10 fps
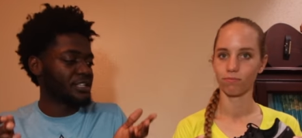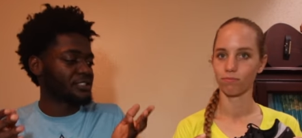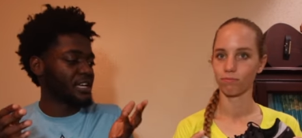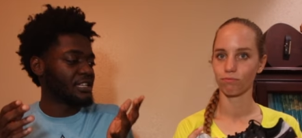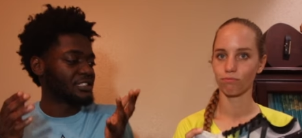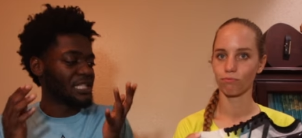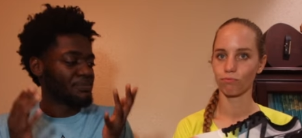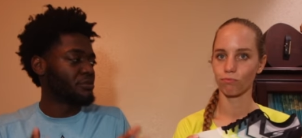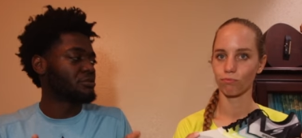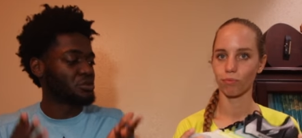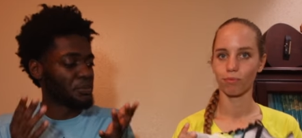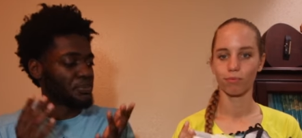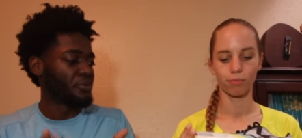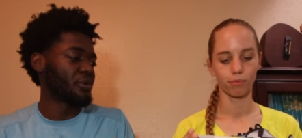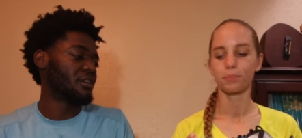Speaker 1: It's like simple to the
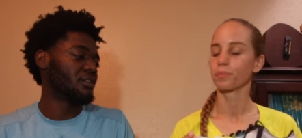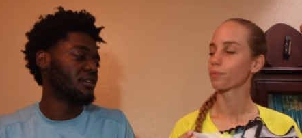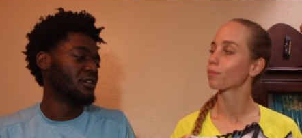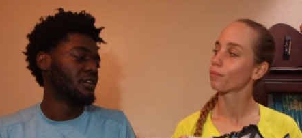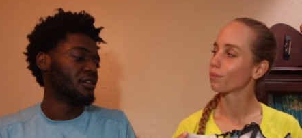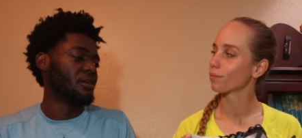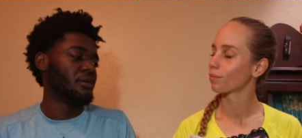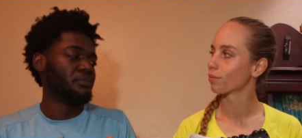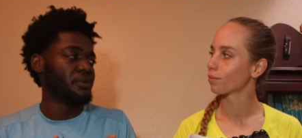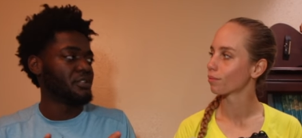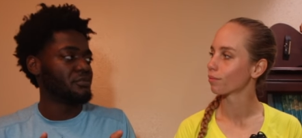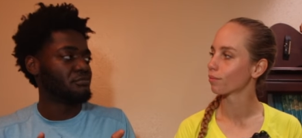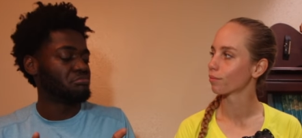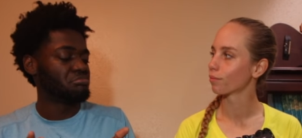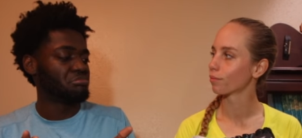point, but
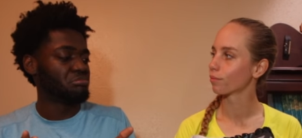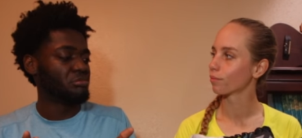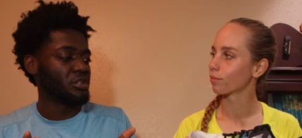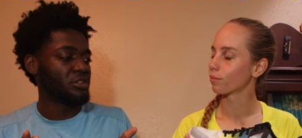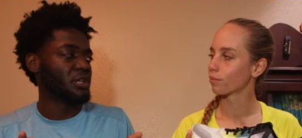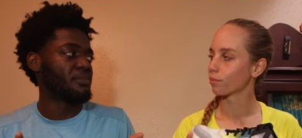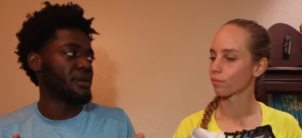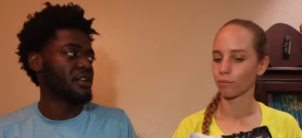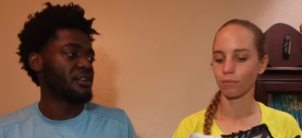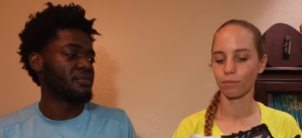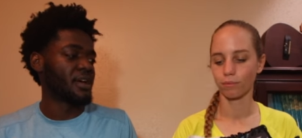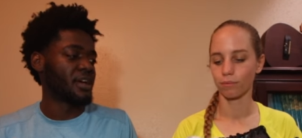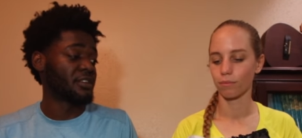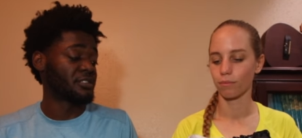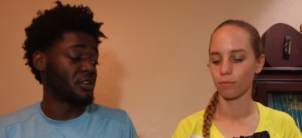what do you think about it
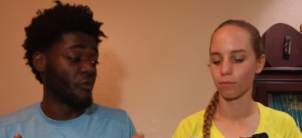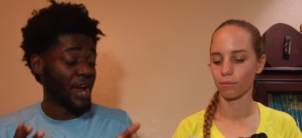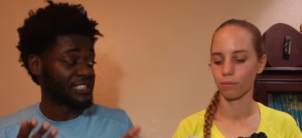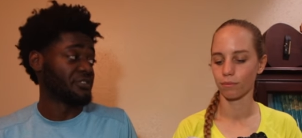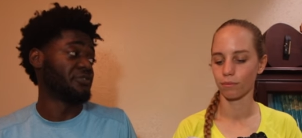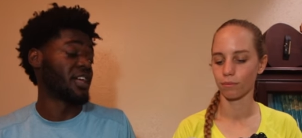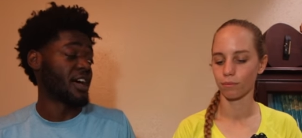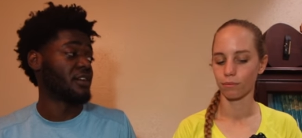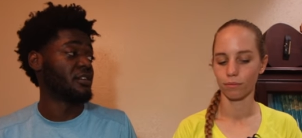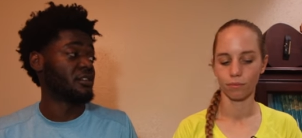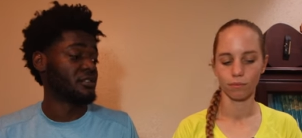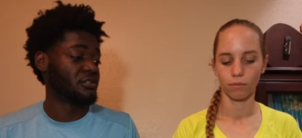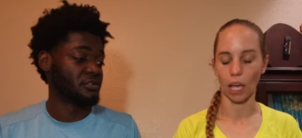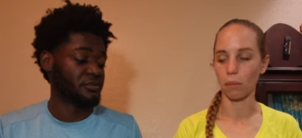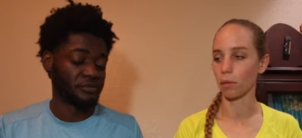as a racing flat?
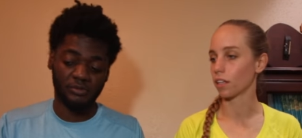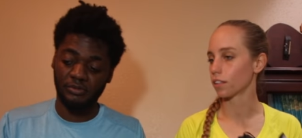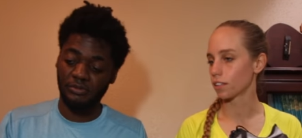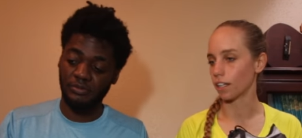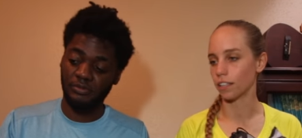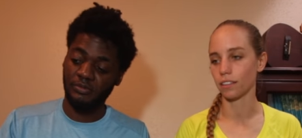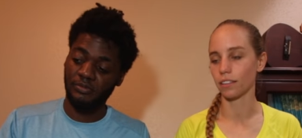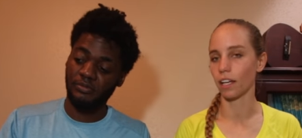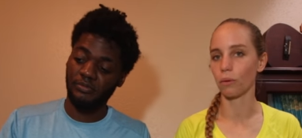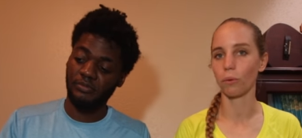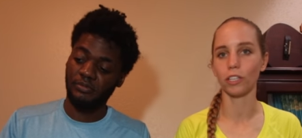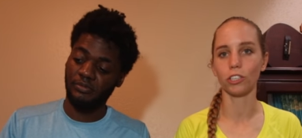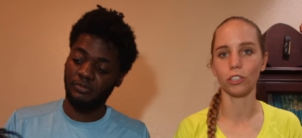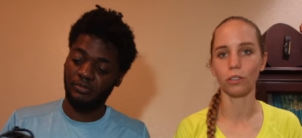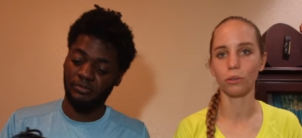
Speaker 2: I mean, it's it's a
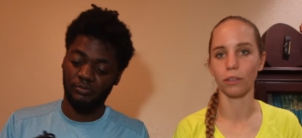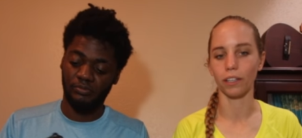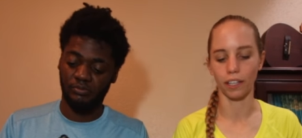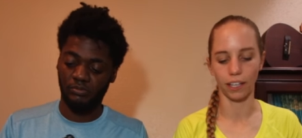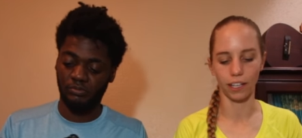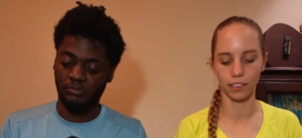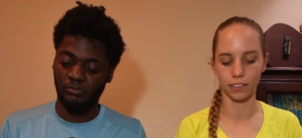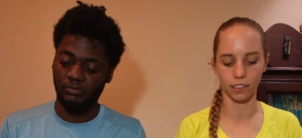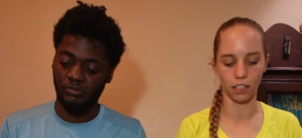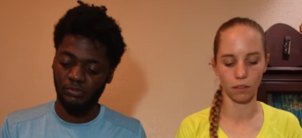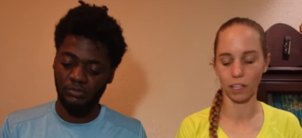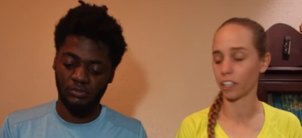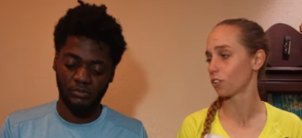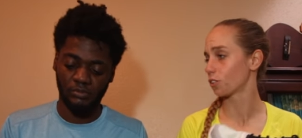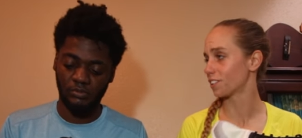lightweight shoe. It's um,
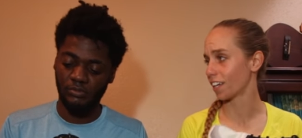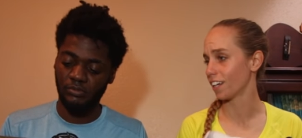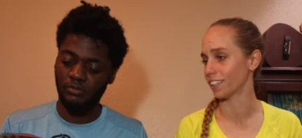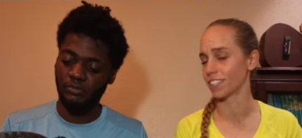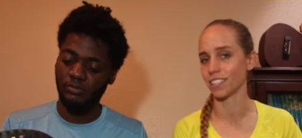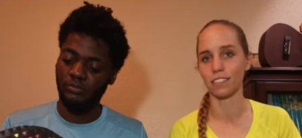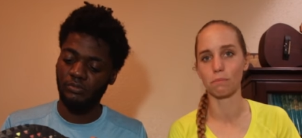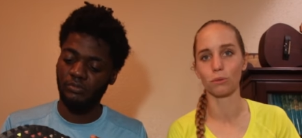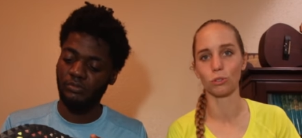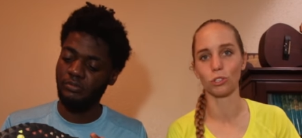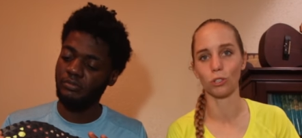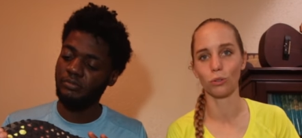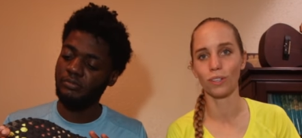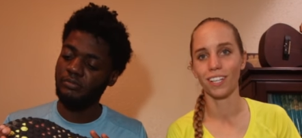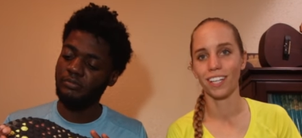like you were saying, it's a simple
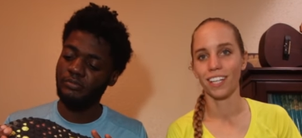shoe,